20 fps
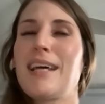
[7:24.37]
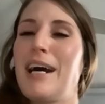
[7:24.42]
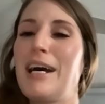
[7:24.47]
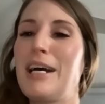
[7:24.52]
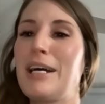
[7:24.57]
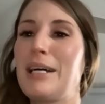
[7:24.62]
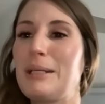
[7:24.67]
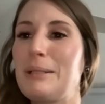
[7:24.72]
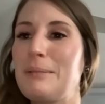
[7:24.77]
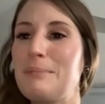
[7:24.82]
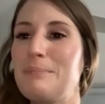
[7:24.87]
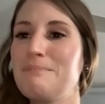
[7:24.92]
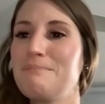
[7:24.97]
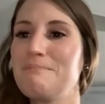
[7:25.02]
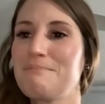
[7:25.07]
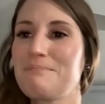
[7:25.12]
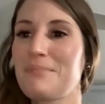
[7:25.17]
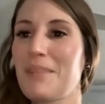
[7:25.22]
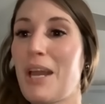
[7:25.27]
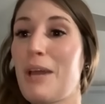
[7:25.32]

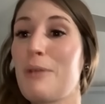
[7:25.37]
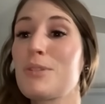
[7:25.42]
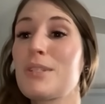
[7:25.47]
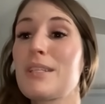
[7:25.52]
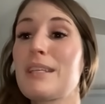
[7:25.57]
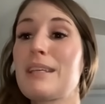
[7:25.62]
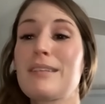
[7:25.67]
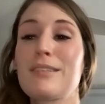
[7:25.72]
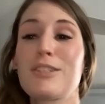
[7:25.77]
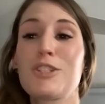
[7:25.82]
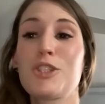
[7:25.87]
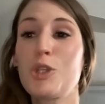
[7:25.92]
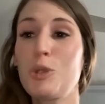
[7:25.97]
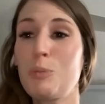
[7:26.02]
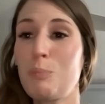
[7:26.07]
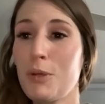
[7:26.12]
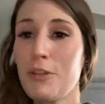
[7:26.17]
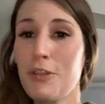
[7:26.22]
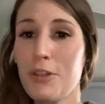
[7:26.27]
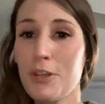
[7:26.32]
Um, I was like
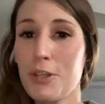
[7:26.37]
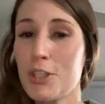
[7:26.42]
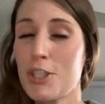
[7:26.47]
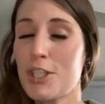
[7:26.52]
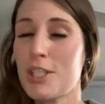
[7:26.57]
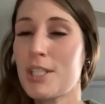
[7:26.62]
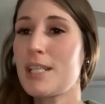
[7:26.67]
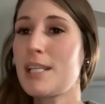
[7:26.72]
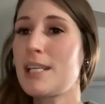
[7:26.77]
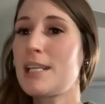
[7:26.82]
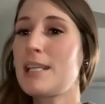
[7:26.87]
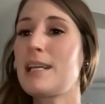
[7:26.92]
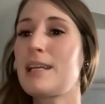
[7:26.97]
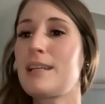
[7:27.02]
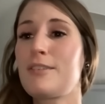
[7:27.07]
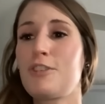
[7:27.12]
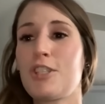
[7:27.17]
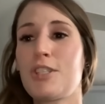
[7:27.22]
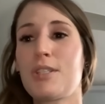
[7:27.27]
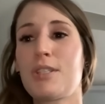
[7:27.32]
super thirsty
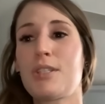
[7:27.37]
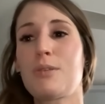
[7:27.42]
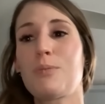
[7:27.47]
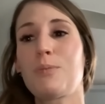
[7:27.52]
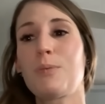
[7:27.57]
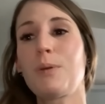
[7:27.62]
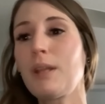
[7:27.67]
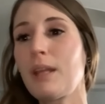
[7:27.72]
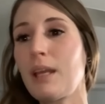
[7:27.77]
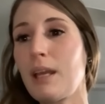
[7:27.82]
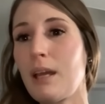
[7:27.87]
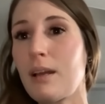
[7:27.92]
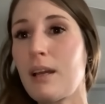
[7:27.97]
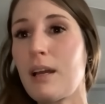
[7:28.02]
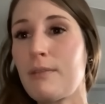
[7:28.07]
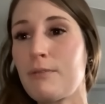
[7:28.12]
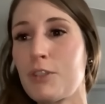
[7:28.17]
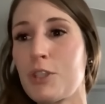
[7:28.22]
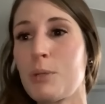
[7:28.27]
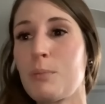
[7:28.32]
and just really
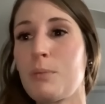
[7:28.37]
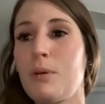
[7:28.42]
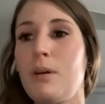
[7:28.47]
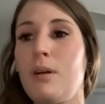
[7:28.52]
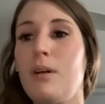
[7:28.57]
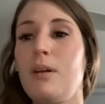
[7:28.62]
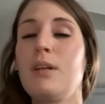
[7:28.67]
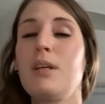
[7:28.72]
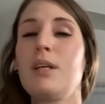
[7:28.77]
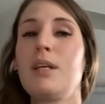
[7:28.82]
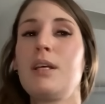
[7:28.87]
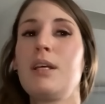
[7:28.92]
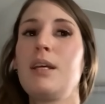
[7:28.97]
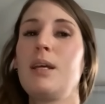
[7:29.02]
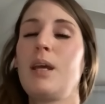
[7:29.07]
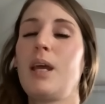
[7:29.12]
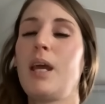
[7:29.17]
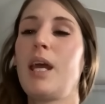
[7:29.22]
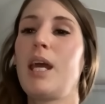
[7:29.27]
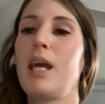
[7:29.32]
uncomfortable
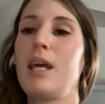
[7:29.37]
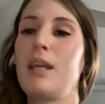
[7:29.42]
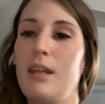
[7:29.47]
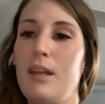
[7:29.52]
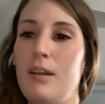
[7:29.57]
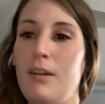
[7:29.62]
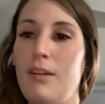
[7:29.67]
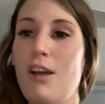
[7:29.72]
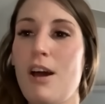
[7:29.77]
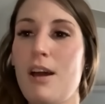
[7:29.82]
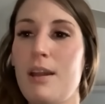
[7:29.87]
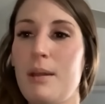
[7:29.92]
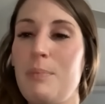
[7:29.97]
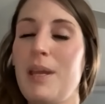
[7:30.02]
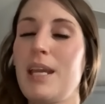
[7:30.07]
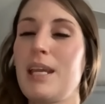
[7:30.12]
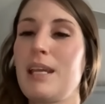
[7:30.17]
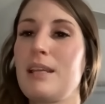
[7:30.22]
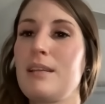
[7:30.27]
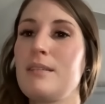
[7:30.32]
and in a lot of
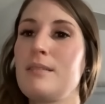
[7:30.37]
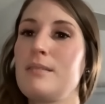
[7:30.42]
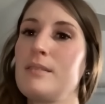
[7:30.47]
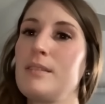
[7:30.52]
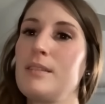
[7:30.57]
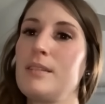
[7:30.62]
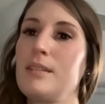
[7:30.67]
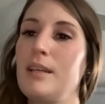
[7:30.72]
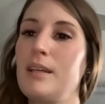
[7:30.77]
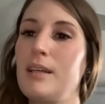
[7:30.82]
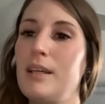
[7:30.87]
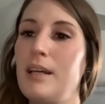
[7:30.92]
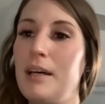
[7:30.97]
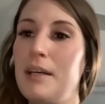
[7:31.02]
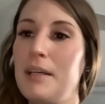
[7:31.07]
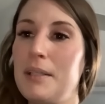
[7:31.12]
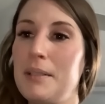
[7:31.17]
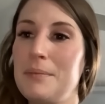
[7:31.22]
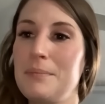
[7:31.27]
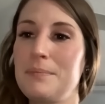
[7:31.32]
pain.
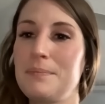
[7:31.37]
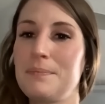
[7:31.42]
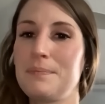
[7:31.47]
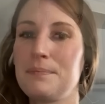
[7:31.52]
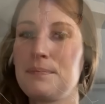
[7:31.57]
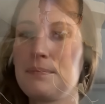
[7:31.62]
Um,